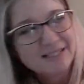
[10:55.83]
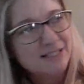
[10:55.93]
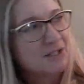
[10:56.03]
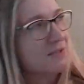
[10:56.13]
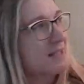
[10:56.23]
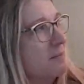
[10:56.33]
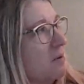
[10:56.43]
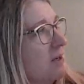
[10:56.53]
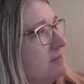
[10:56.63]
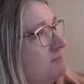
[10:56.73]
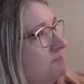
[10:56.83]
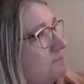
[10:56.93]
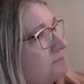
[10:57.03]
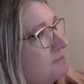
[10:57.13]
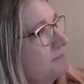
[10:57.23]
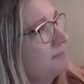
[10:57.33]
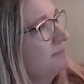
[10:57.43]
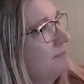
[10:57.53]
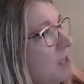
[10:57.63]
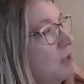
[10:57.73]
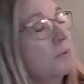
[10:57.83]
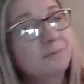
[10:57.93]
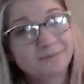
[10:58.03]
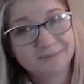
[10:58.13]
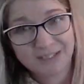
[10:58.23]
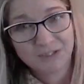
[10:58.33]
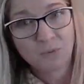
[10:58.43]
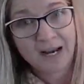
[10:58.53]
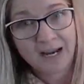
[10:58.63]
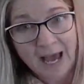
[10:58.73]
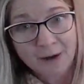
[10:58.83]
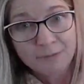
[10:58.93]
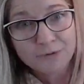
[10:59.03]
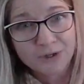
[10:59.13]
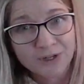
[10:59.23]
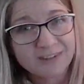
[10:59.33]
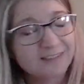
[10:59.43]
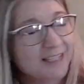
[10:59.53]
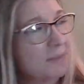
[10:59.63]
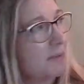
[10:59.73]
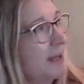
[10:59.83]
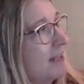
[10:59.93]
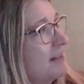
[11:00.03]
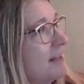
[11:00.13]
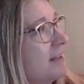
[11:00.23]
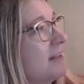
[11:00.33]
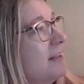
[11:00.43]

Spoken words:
still summer. Oh, it's right after they played in the